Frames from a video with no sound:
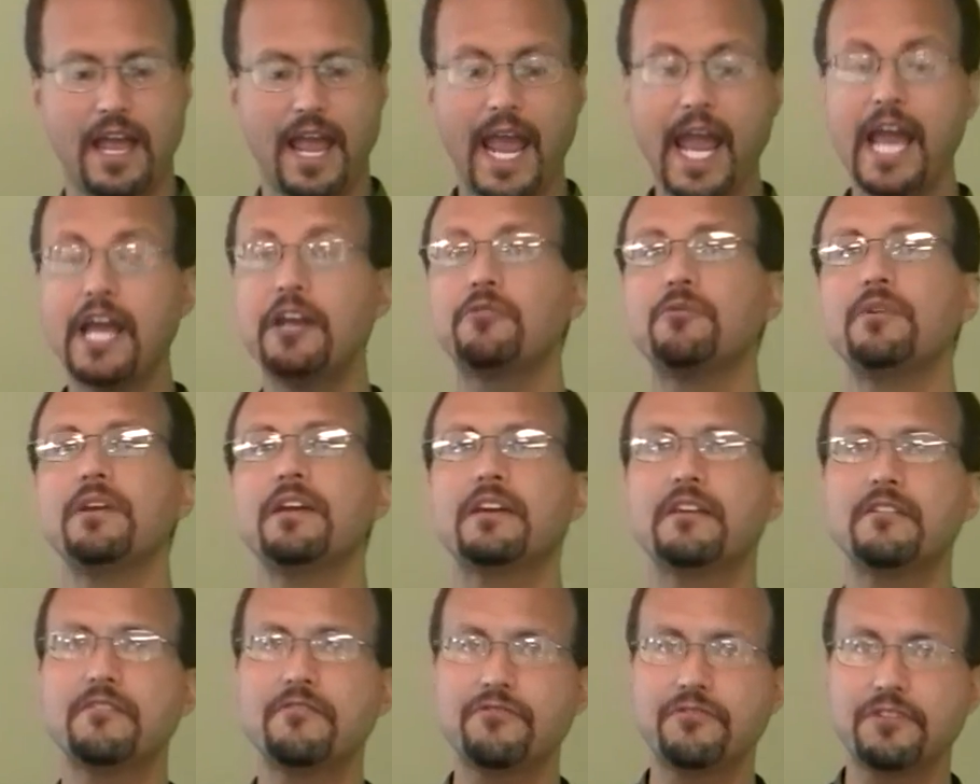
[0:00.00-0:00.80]
and
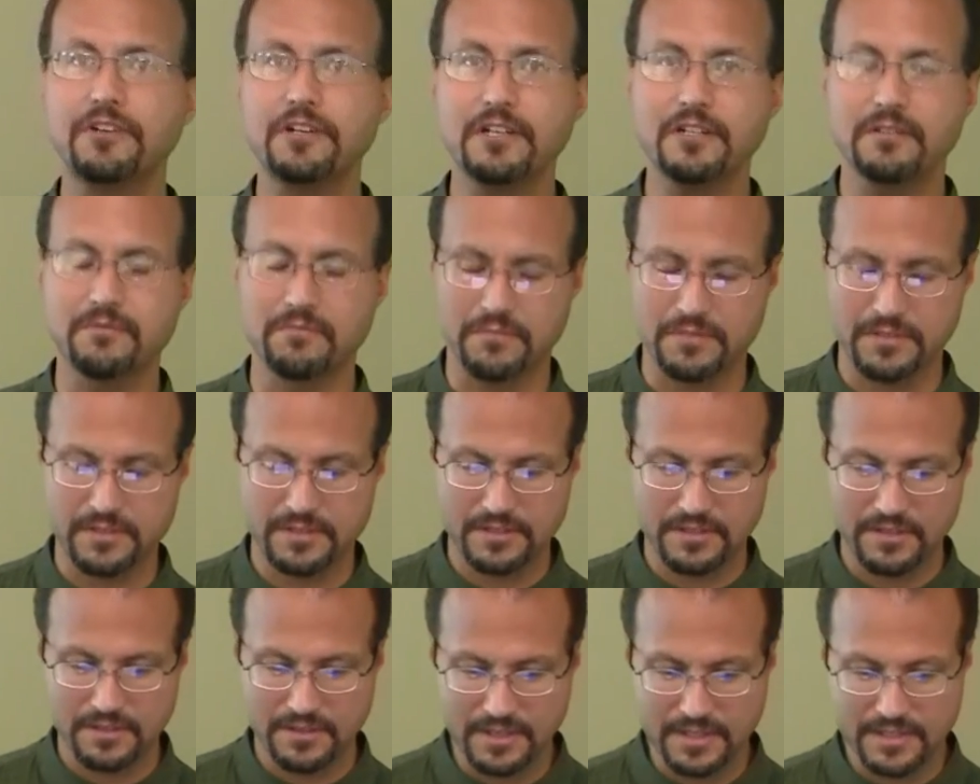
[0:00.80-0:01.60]

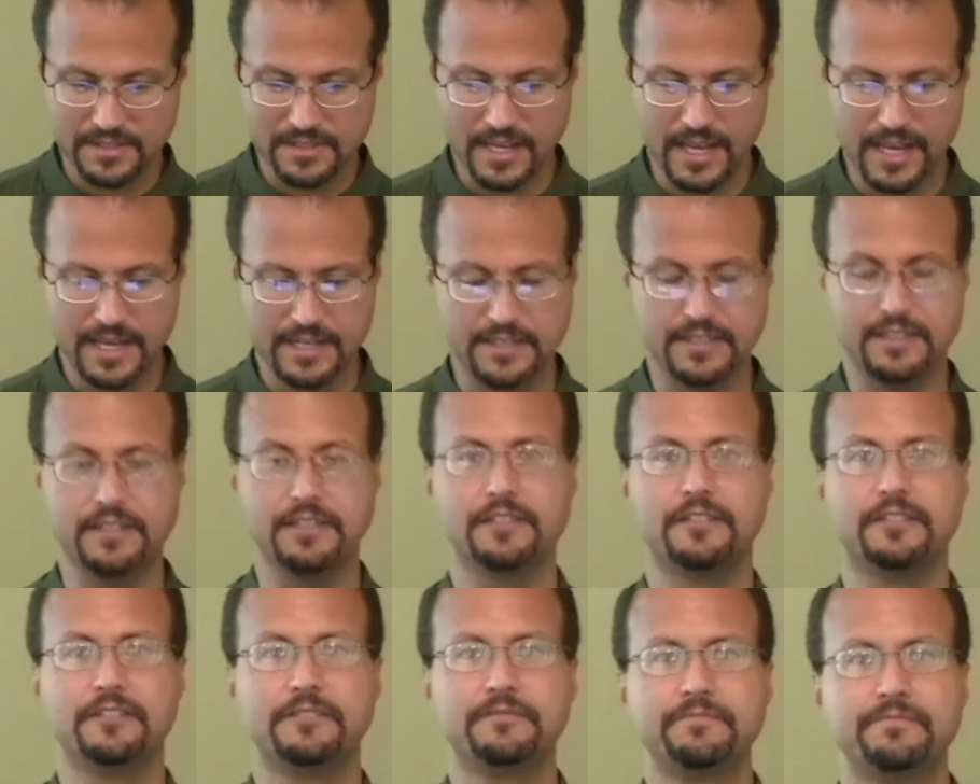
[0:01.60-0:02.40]
reconfirms this
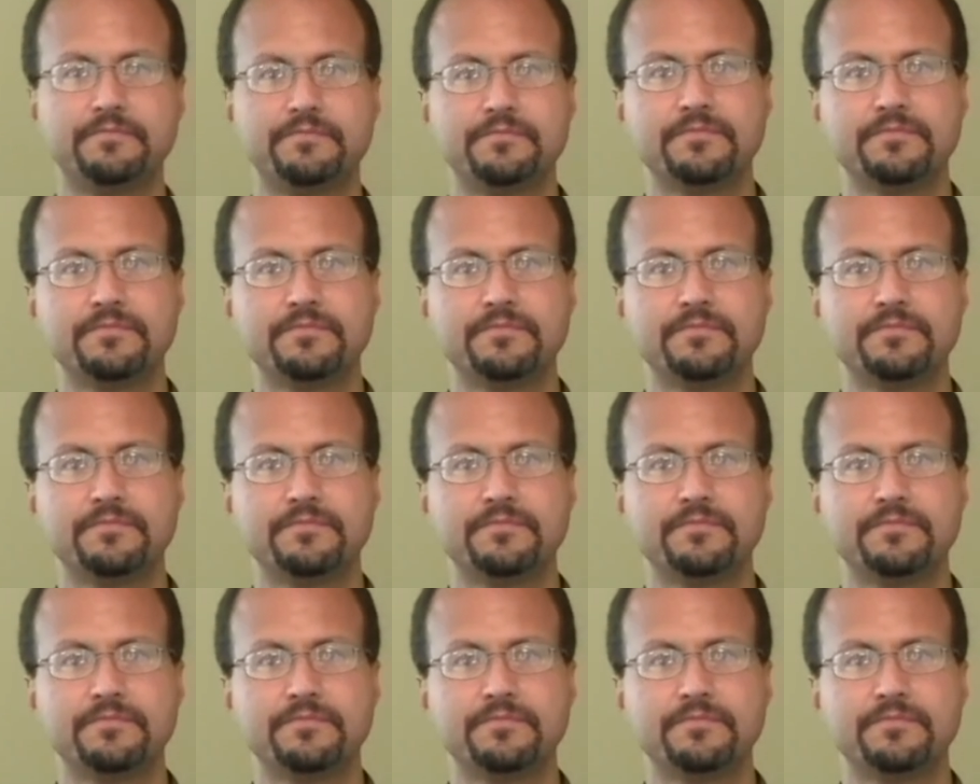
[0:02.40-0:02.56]
ideal.